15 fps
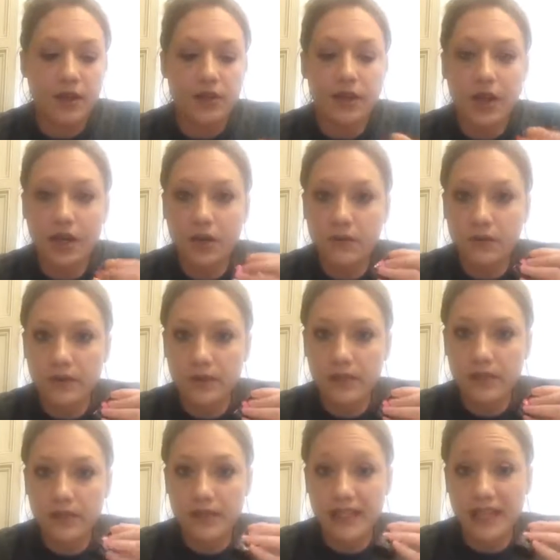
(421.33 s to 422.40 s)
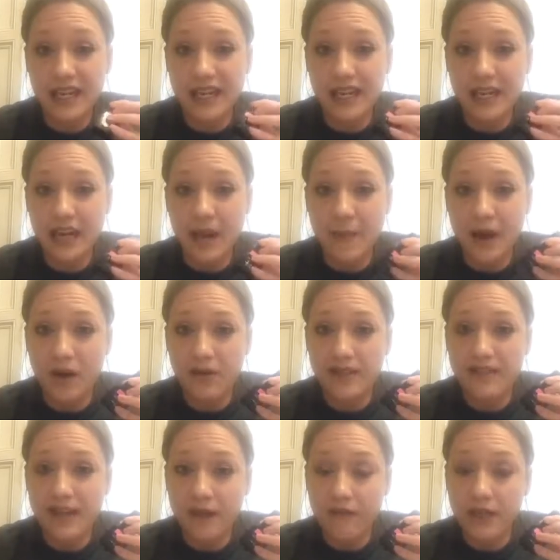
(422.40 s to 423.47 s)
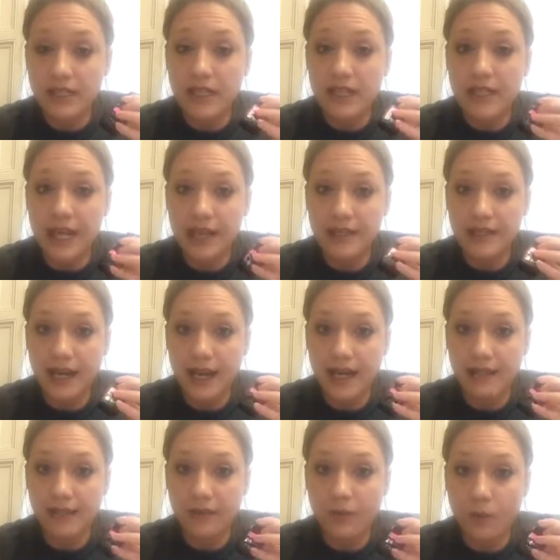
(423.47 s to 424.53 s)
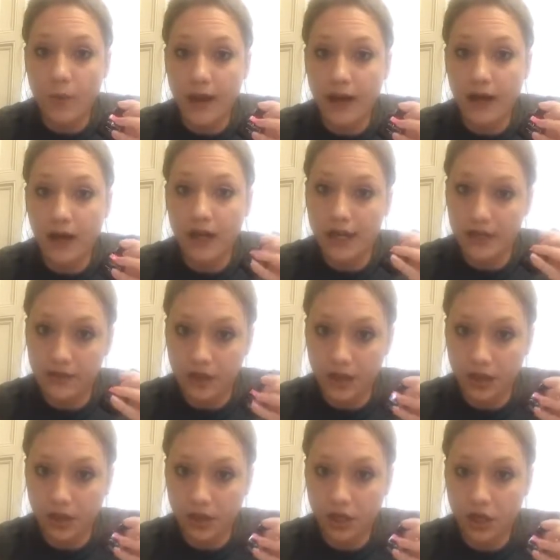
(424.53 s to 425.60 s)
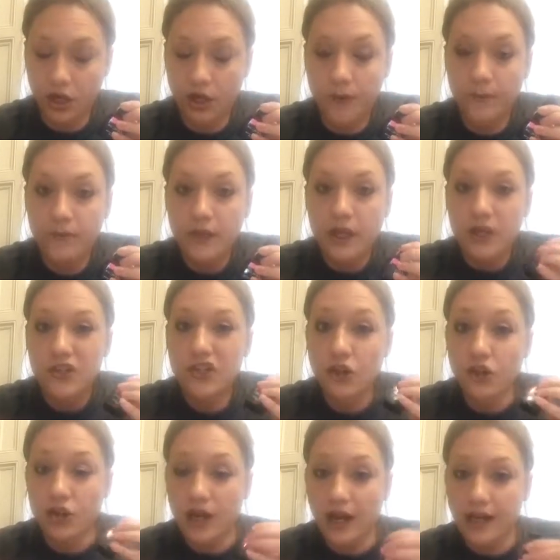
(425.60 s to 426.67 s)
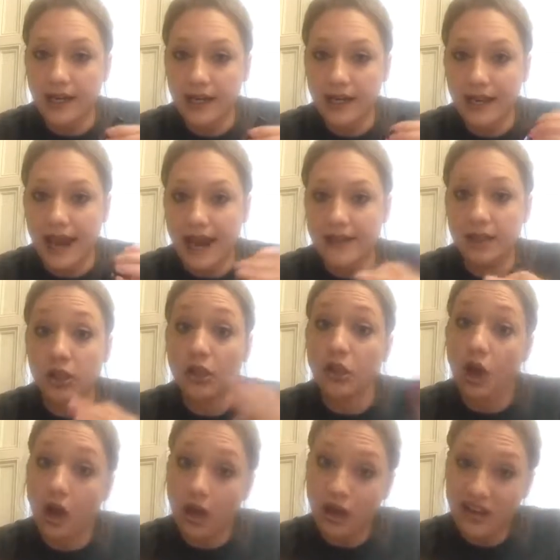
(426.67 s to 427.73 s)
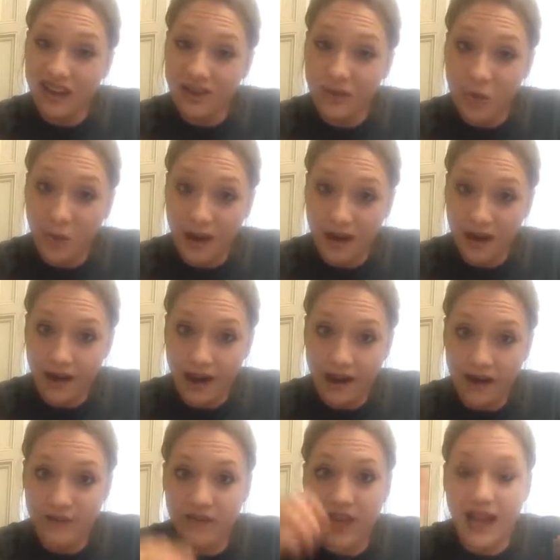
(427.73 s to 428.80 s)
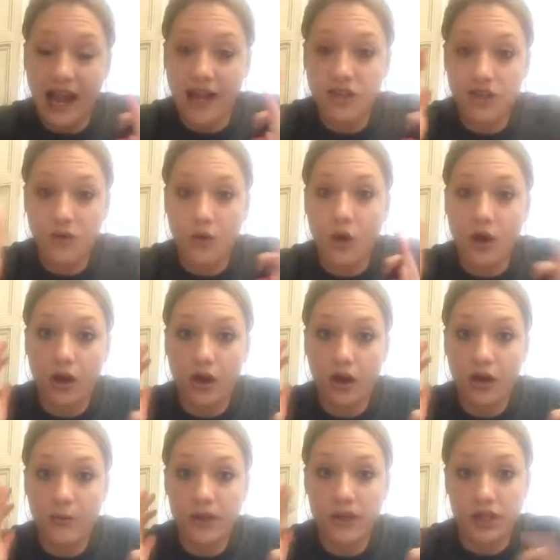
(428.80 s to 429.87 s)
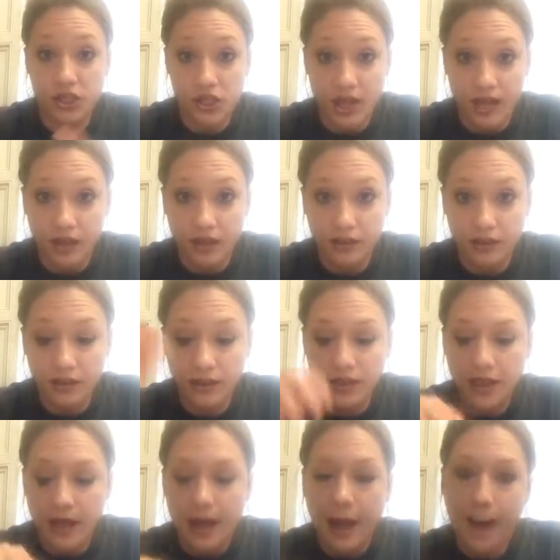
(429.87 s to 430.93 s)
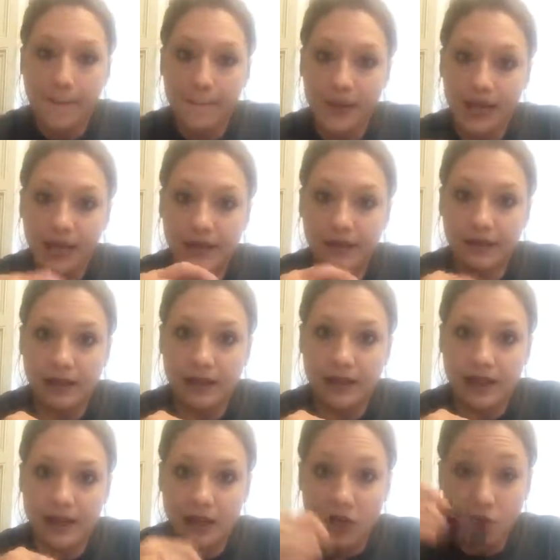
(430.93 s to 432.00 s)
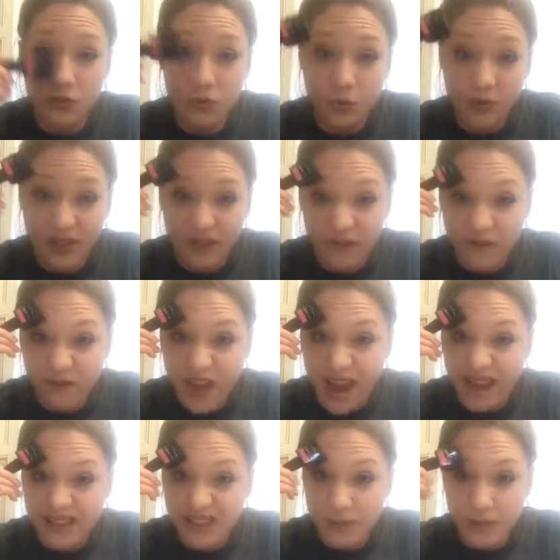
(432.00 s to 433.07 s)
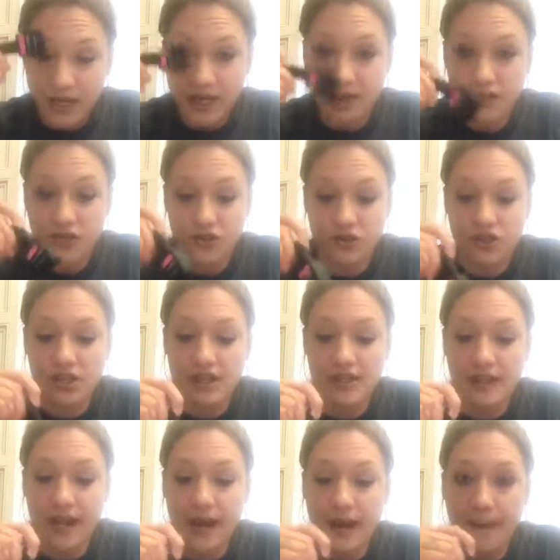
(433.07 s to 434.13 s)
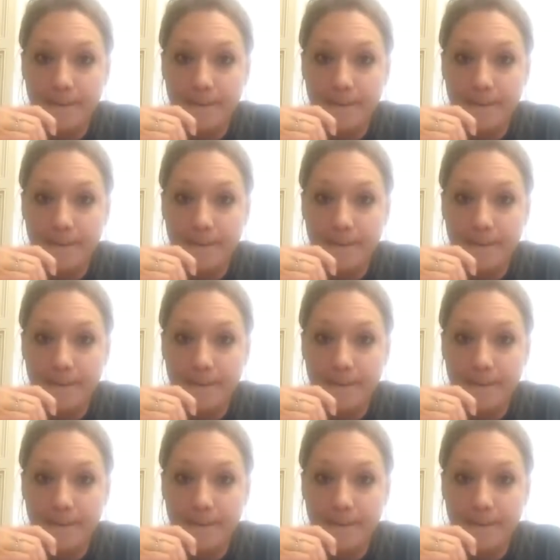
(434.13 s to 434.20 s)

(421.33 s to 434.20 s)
they're seeing about 7 to 10 days of wear in the ColourCure. So you're not getting as long of a wear out of it as you are with the gel, but again, it goes really fast because you're just like